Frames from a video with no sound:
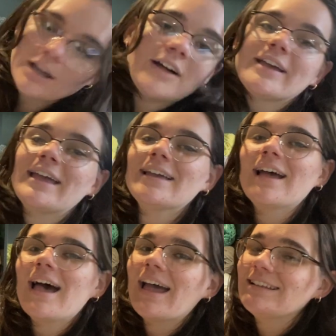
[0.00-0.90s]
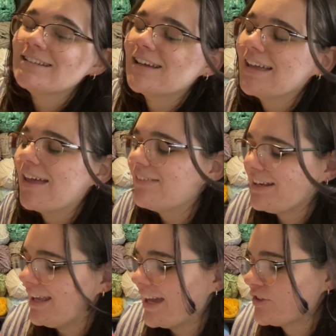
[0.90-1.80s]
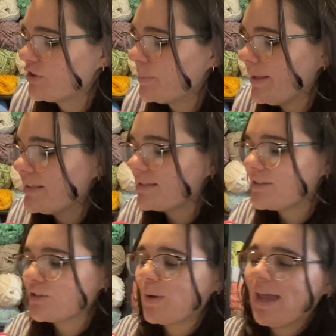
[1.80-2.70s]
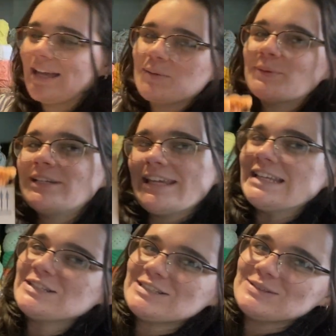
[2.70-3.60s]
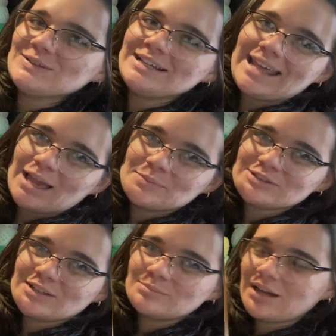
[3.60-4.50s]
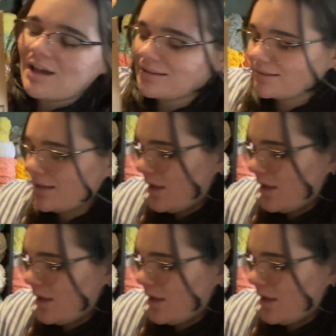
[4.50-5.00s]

Okay, I did not have any extra bins, so I had to put it into an Amazon box,